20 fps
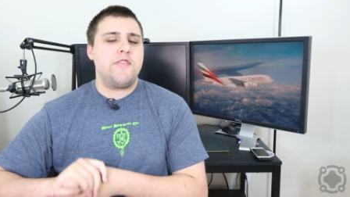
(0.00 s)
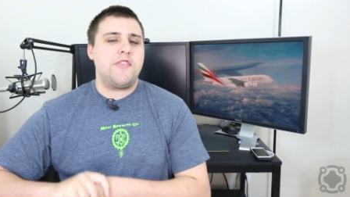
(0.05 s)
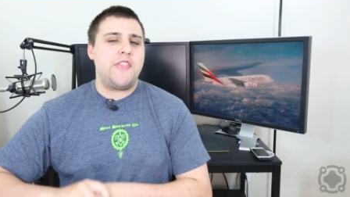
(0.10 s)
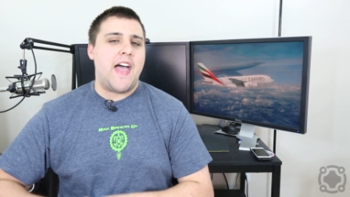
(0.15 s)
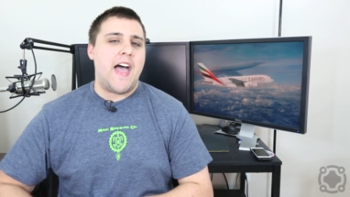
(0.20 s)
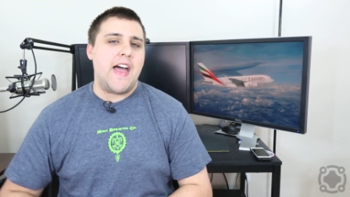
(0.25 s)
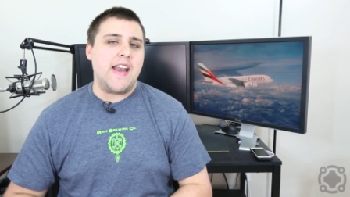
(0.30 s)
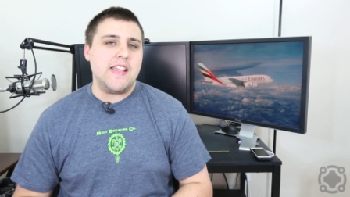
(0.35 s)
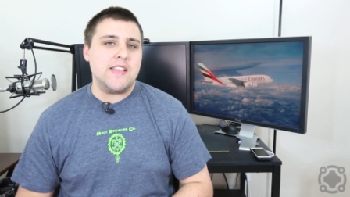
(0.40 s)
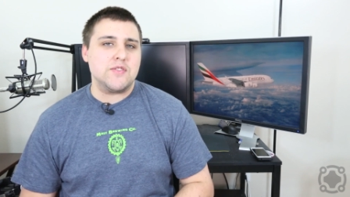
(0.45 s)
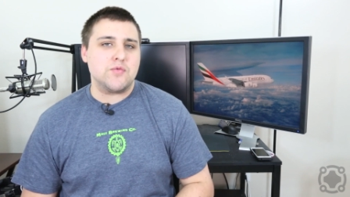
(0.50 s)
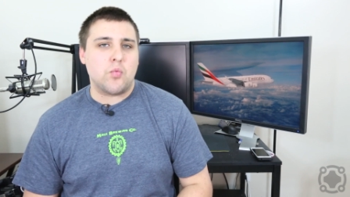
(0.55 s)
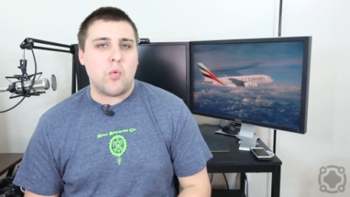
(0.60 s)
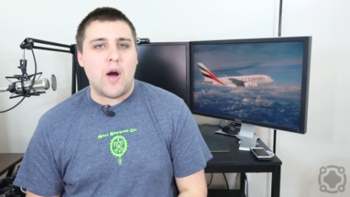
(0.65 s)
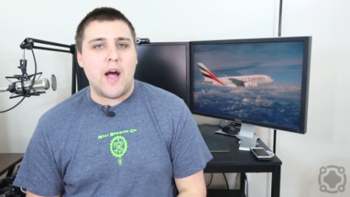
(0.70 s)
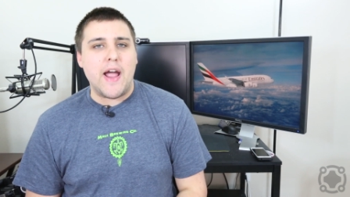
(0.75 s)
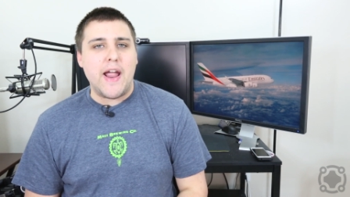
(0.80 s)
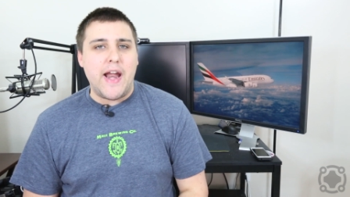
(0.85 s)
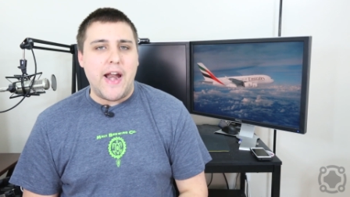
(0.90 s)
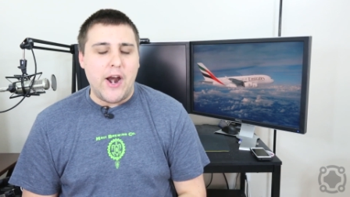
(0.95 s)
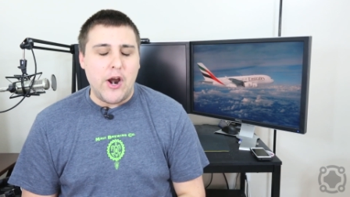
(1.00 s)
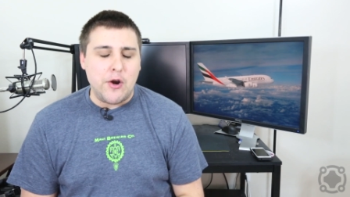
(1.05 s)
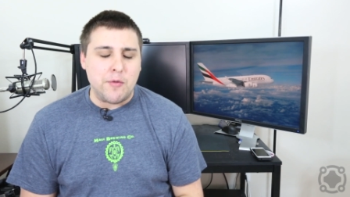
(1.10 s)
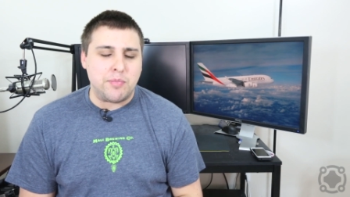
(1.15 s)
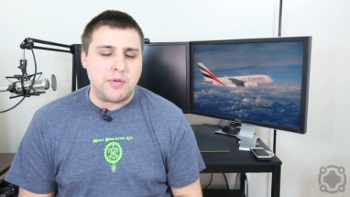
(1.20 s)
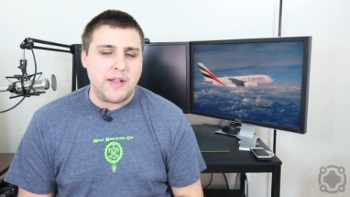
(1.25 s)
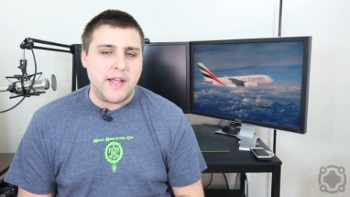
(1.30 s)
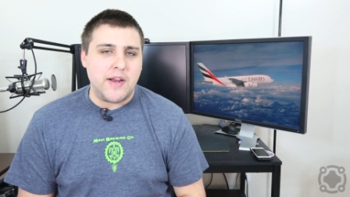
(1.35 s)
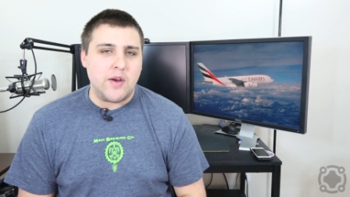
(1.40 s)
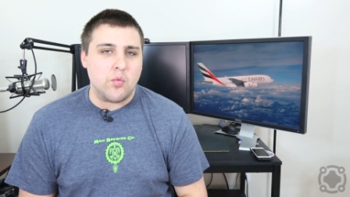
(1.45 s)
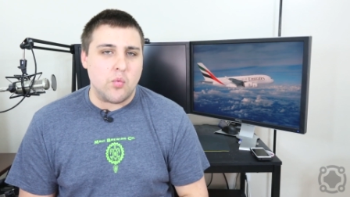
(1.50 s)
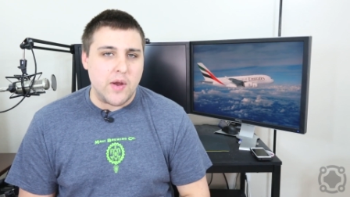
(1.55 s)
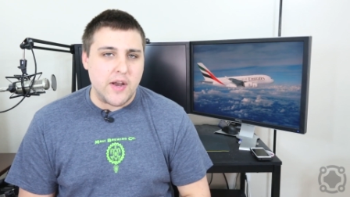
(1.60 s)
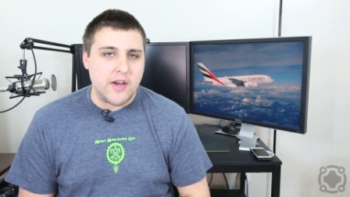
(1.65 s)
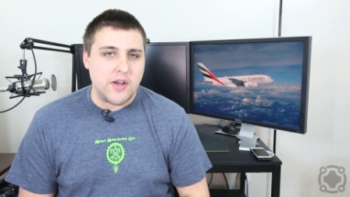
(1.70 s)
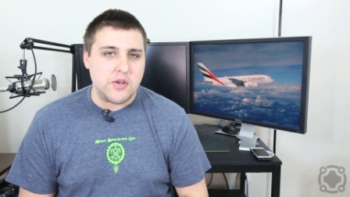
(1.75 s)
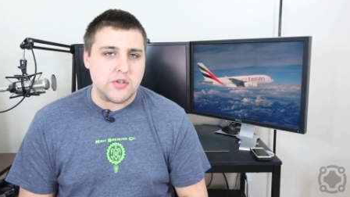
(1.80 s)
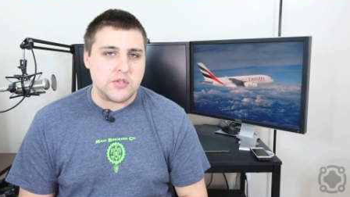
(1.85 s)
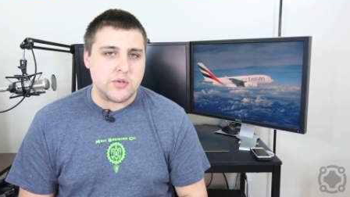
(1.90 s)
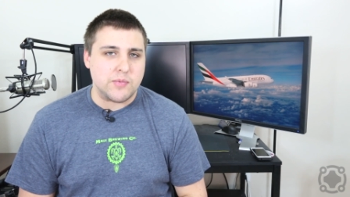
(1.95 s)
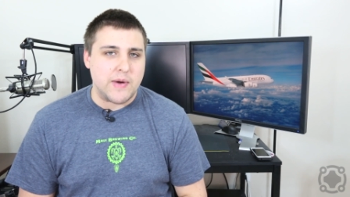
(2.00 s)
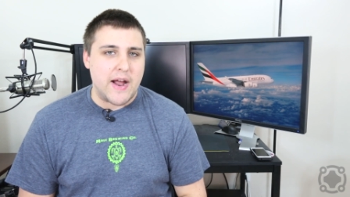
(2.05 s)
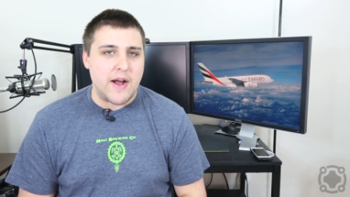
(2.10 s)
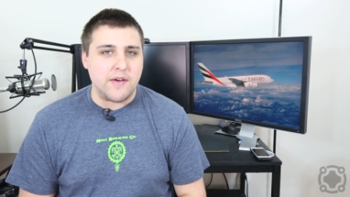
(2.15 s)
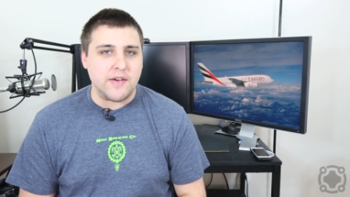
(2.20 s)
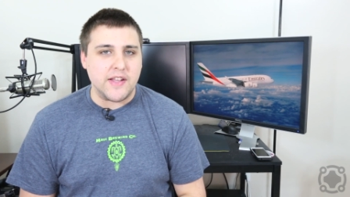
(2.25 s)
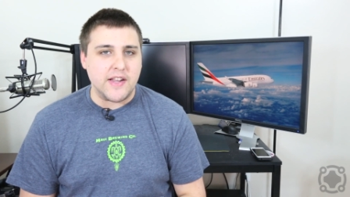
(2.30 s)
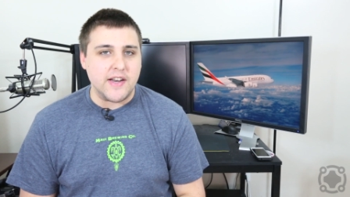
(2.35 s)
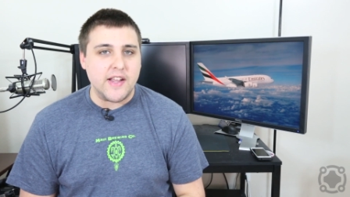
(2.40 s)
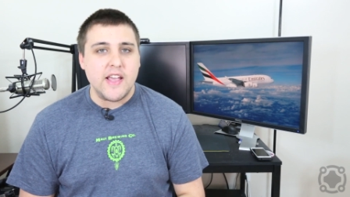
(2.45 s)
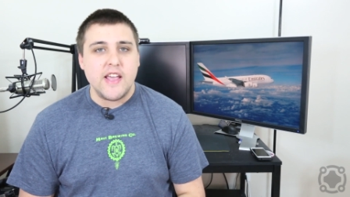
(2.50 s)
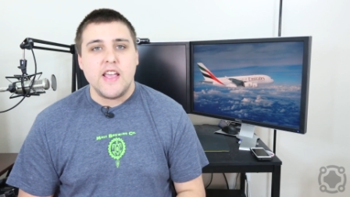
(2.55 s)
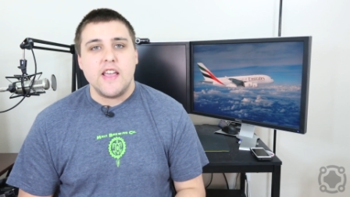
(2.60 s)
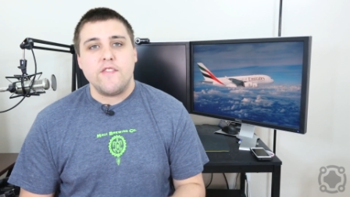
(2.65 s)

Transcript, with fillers: That is why airplane windows are rounded.